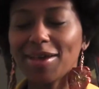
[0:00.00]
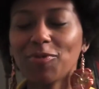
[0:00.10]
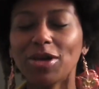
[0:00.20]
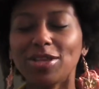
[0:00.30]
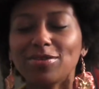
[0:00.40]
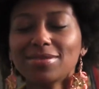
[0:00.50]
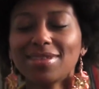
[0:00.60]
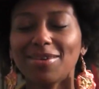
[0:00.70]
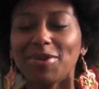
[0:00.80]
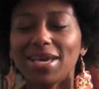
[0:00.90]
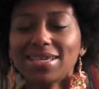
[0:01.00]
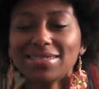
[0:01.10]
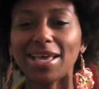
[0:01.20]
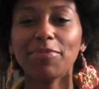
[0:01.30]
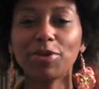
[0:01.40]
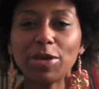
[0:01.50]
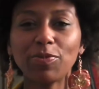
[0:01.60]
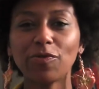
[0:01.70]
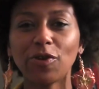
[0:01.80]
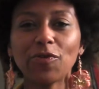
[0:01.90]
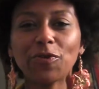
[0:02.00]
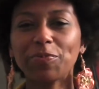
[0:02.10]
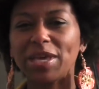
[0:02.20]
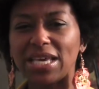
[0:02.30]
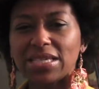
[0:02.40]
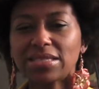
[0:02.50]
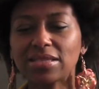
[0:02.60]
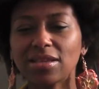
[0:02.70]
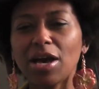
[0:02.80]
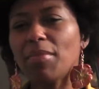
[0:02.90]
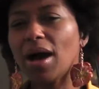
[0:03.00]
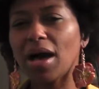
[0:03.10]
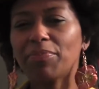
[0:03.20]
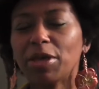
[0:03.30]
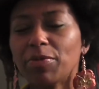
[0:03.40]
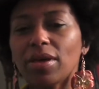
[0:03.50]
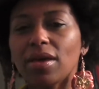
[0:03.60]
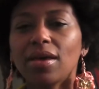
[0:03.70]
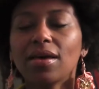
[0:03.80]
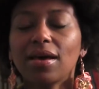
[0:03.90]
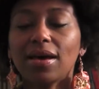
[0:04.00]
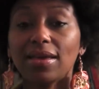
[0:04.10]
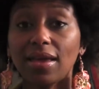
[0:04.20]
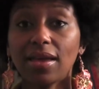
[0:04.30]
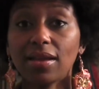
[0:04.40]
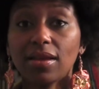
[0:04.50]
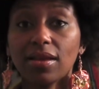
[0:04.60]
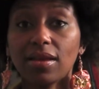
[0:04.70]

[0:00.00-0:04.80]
When he said people vote for peace, come on, people, again,